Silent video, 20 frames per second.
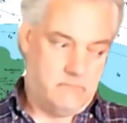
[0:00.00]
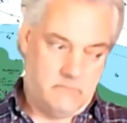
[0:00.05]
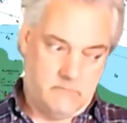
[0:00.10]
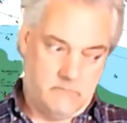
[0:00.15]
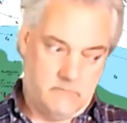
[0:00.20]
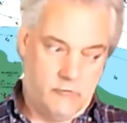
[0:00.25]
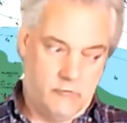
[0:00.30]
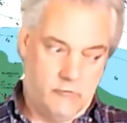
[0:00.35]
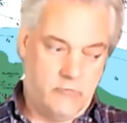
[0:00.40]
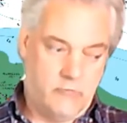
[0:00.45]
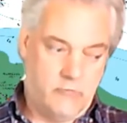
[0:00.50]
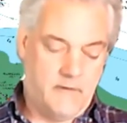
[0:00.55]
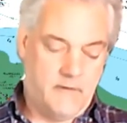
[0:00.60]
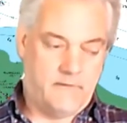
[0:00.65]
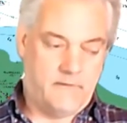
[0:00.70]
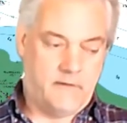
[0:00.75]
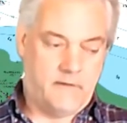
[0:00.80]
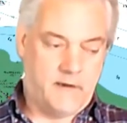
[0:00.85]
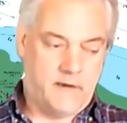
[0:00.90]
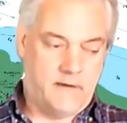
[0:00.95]

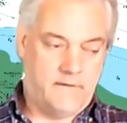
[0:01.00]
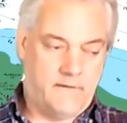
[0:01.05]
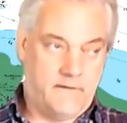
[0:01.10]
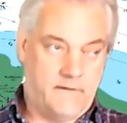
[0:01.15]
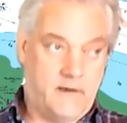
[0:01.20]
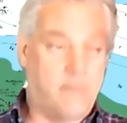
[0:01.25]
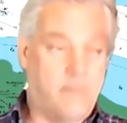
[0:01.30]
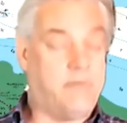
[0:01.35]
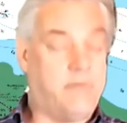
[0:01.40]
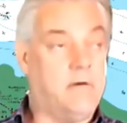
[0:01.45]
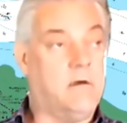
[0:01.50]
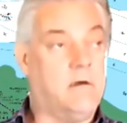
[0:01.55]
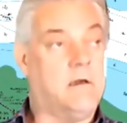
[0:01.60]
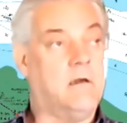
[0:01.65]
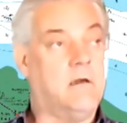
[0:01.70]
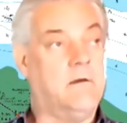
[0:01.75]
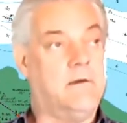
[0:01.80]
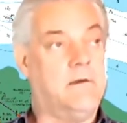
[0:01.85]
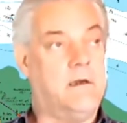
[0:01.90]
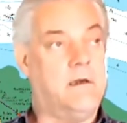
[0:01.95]
almost without exception, I
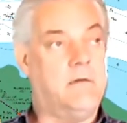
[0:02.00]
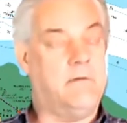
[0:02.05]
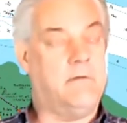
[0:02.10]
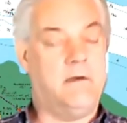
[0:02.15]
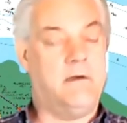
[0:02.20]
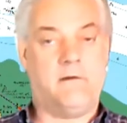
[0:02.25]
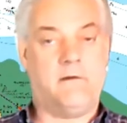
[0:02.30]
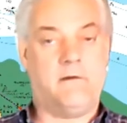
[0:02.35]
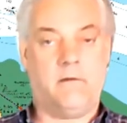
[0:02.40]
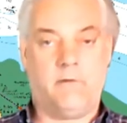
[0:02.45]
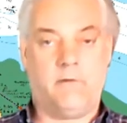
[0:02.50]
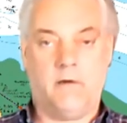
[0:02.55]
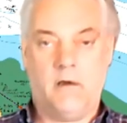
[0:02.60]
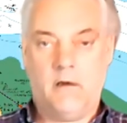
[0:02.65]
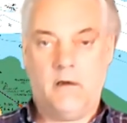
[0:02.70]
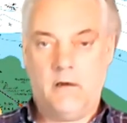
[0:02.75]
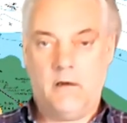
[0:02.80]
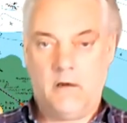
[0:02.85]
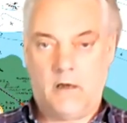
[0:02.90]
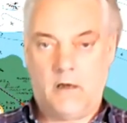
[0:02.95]
can't think of an exception,
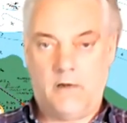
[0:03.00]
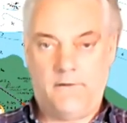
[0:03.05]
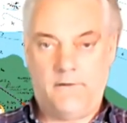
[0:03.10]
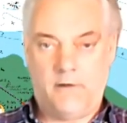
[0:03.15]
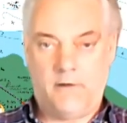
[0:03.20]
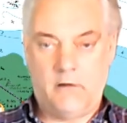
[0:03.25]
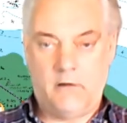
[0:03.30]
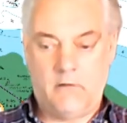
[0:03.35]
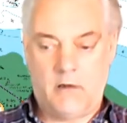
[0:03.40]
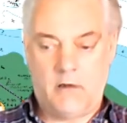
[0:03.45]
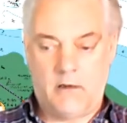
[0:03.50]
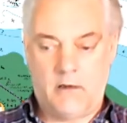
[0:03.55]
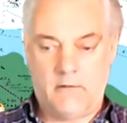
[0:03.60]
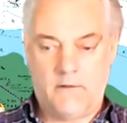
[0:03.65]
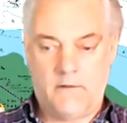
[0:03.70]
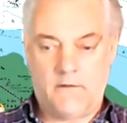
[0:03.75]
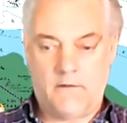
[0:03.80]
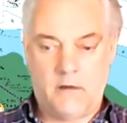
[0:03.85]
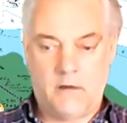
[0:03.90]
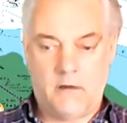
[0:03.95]
are 2
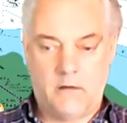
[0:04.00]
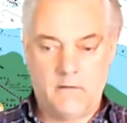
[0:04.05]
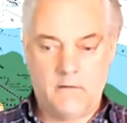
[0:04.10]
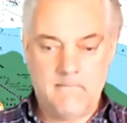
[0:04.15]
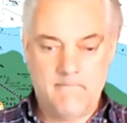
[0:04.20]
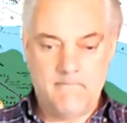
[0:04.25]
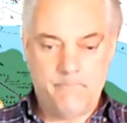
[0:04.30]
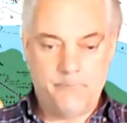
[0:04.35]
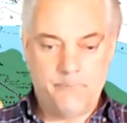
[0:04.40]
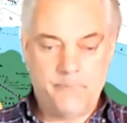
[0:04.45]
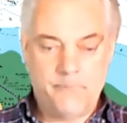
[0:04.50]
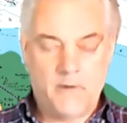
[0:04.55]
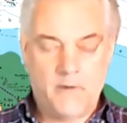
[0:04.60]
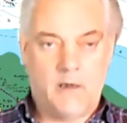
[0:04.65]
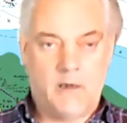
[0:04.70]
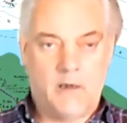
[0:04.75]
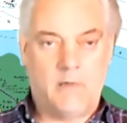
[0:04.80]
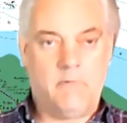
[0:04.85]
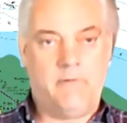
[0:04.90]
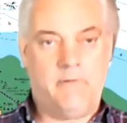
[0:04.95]
hours long,
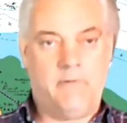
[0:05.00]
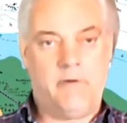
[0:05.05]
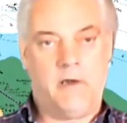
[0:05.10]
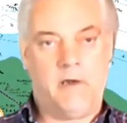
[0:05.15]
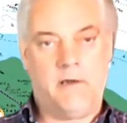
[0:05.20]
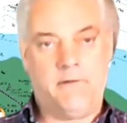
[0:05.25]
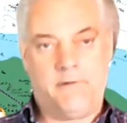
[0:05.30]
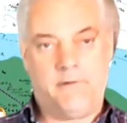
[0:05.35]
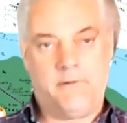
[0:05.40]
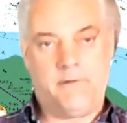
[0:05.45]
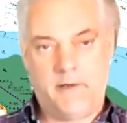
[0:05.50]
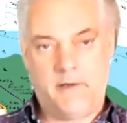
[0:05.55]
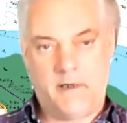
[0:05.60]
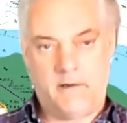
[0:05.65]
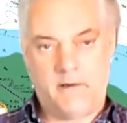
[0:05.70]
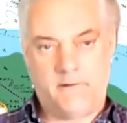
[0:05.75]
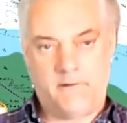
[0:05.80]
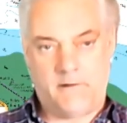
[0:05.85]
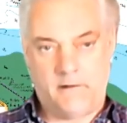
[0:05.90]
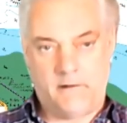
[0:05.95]
and we've allowed 3
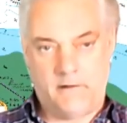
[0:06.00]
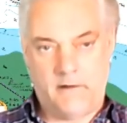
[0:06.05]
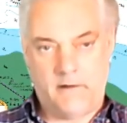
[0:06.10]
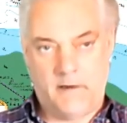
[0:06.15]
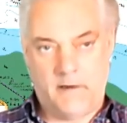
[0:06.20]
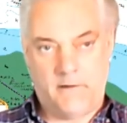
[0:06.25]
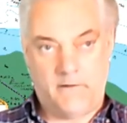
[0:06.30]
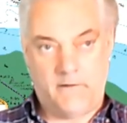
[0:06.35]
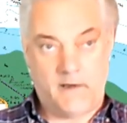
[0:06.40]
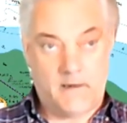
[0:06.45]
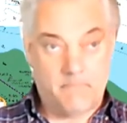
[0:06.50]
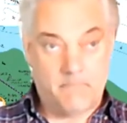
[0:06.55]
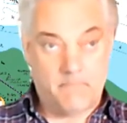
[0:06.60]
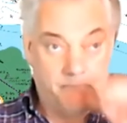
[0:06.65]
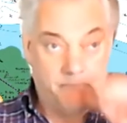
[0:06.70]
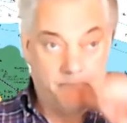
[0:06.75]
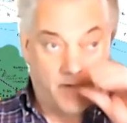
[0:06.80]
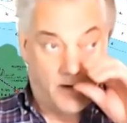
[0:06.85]
hours to do the exam.